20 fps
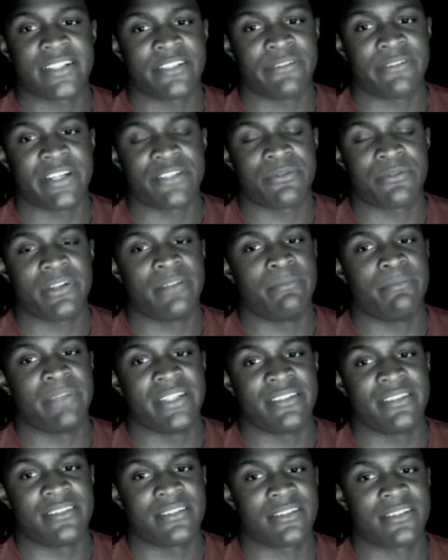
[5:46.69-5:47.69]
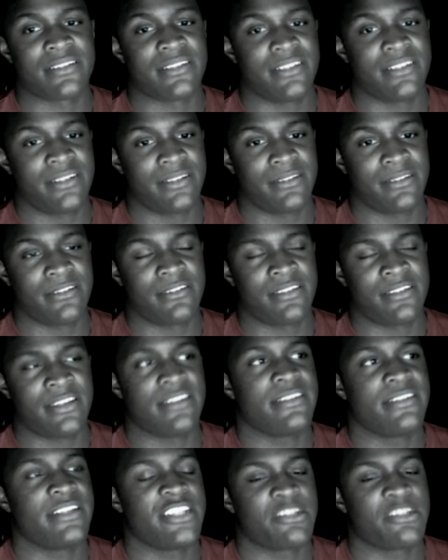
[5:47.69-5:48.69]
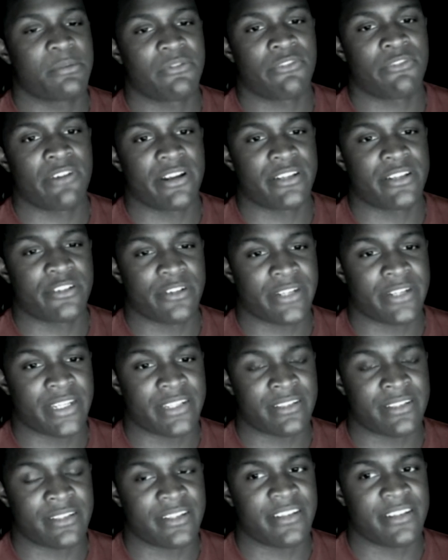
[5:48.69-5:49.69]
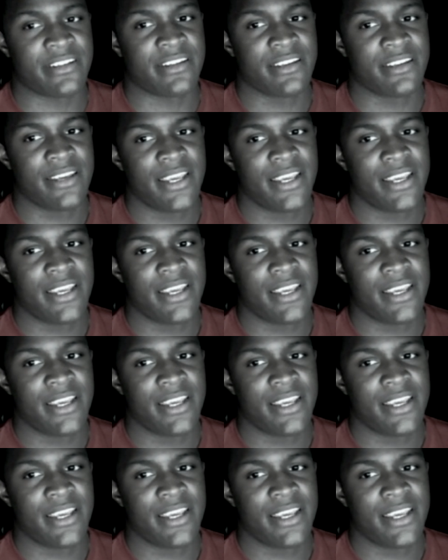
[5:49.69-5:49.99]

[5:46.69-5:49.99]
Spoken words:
I graduated basic 10 days before I turned 18.